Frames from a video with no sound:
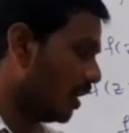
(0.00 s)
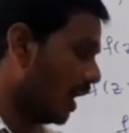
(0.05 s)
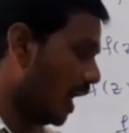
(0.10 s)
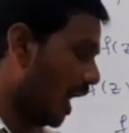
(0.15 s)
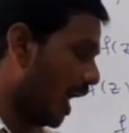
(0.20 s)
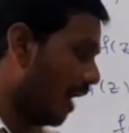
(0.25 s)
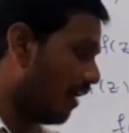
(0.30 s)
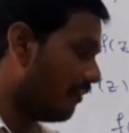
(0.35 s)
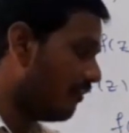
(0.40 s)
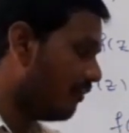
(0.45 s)

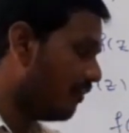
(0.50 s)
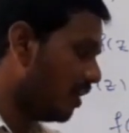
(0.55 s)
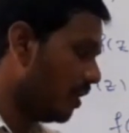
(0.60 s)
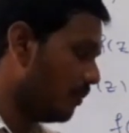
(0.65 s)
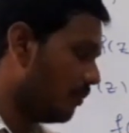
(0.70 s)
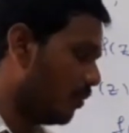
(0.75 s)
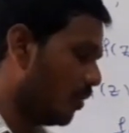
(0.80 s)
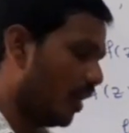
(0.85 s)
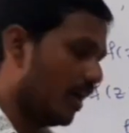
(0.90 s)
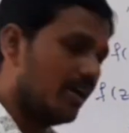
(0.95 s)
at
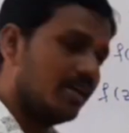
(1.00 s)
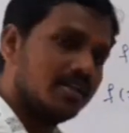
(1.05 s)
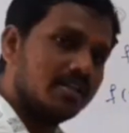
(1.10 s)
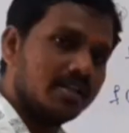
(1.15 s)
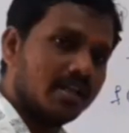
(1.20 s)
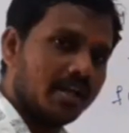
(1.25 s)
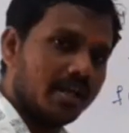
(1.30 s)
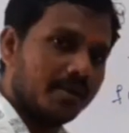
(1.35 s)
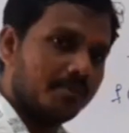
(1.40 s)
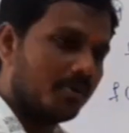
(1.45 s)
every point
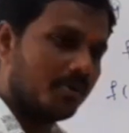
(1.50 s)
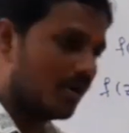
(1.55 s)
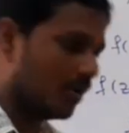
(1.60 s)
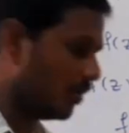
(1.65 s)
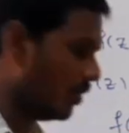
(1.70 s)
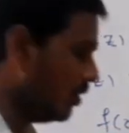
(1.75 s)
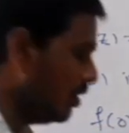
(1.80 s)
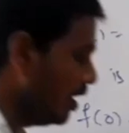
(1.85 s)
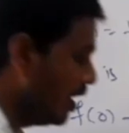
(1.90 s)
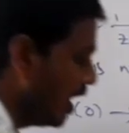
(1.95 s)
in the
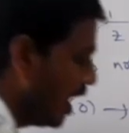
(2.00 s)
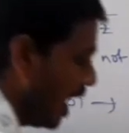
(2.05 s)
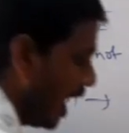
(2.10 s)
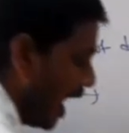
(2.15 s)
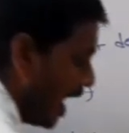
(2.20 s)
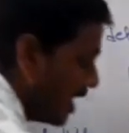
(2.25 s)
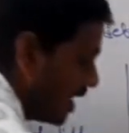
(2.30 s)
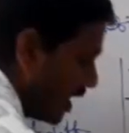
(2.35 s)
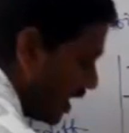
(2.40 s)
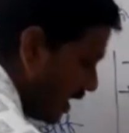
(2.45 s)

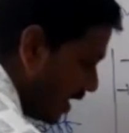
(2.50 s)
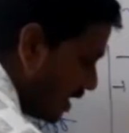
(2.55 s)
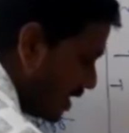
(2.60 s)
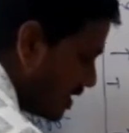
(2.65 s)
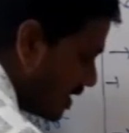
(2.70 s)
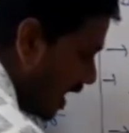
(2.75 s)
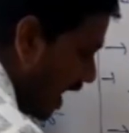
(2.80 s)
neighborhood, here it is